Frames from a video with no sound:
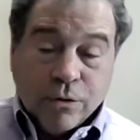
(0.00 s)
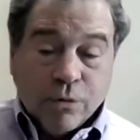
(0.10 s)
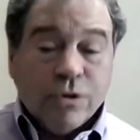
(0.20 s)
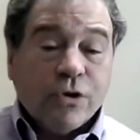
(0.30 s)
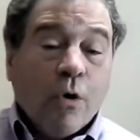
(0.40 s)

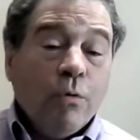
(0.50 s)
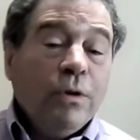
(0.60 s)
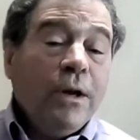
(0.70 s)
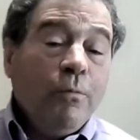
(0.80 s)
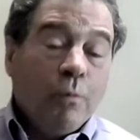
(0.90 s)
There was
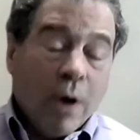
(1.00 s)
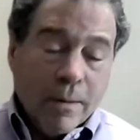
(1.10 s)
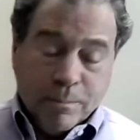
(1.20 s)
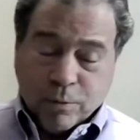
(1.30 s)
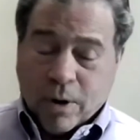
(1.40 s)
only
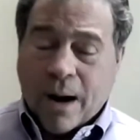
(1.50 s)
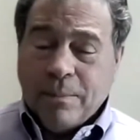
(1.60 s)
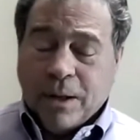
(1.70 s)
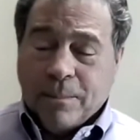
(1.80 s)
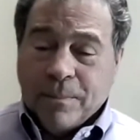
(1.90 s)
one
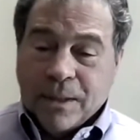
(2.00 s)
problem.